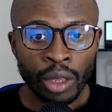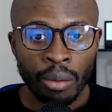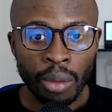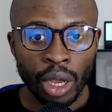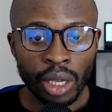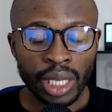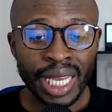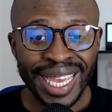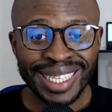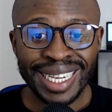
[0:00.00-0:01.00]
But
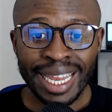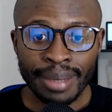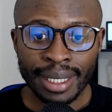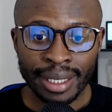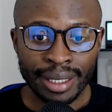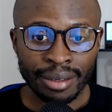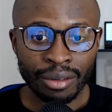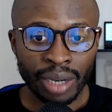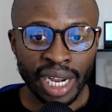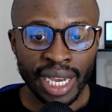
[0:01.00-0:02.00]
it's limited,
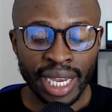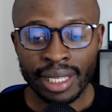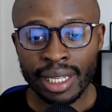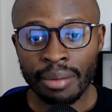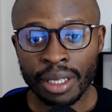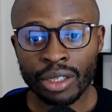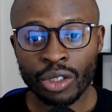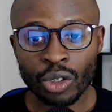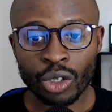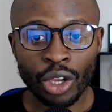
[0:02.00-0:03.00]
right? It's limited
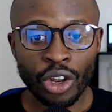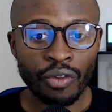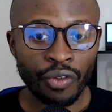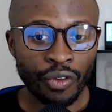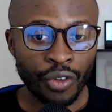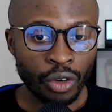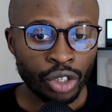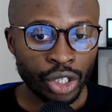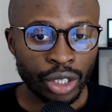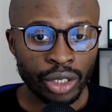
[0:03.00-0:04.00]
to certain
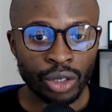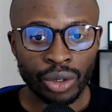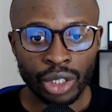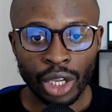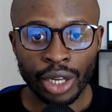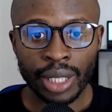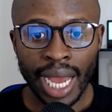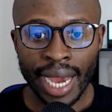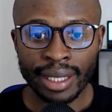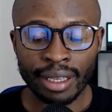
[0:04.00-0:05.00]
functions, to certain
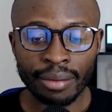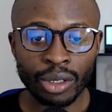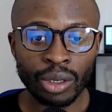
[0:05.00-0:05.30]
items.